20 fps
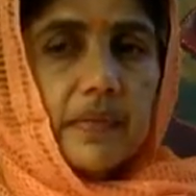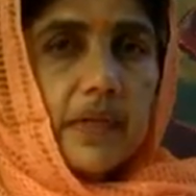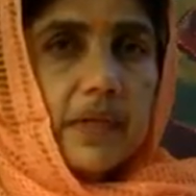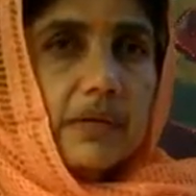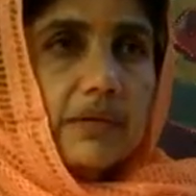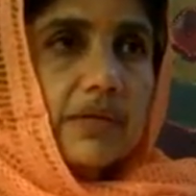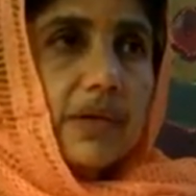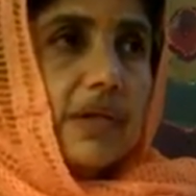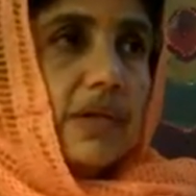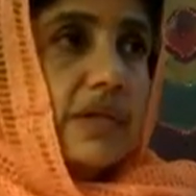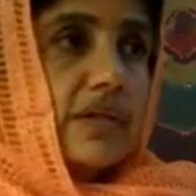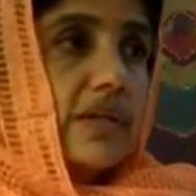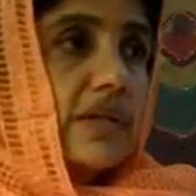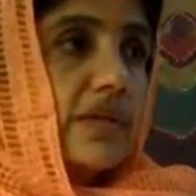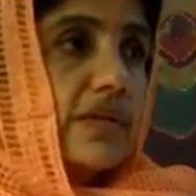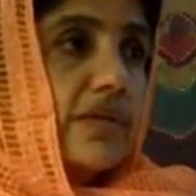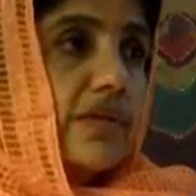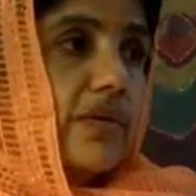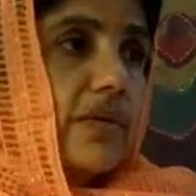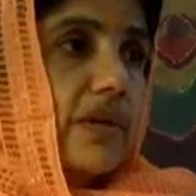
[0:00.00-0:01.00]
what is the
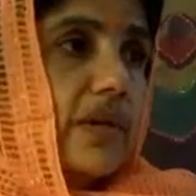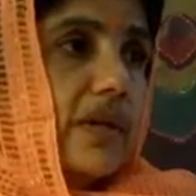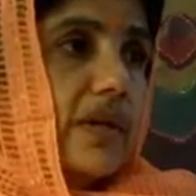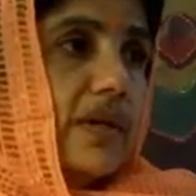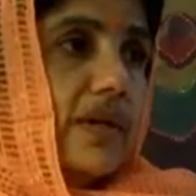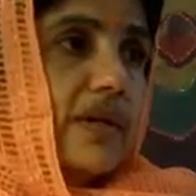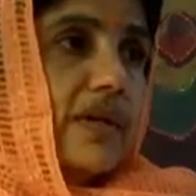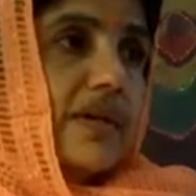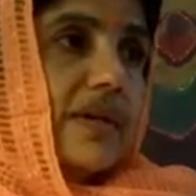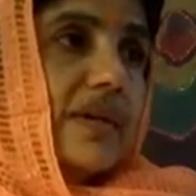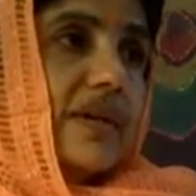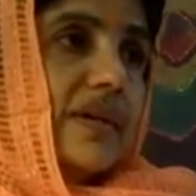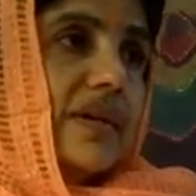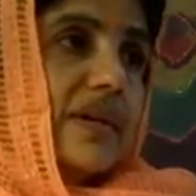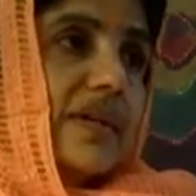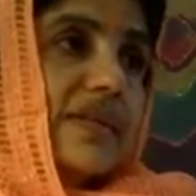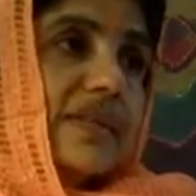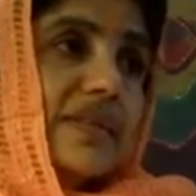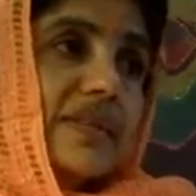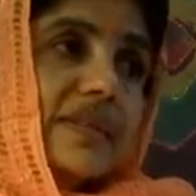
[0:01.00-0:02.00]
story?
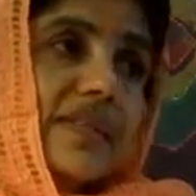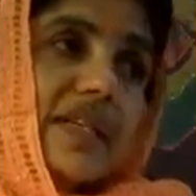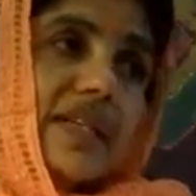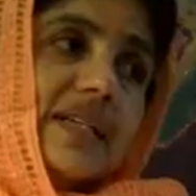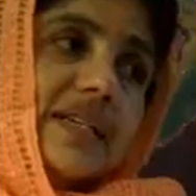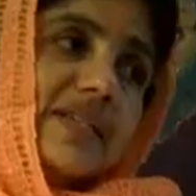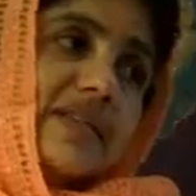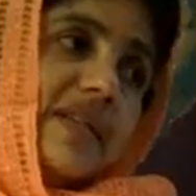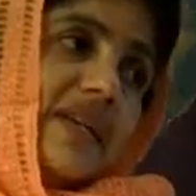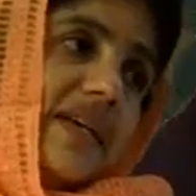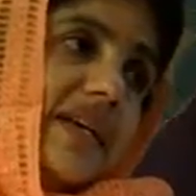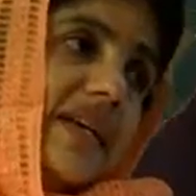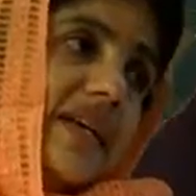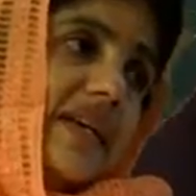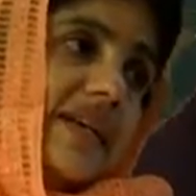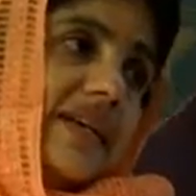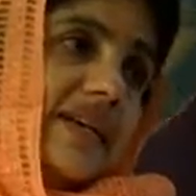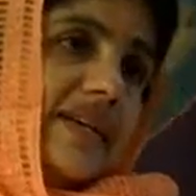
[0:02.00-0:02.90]
There is a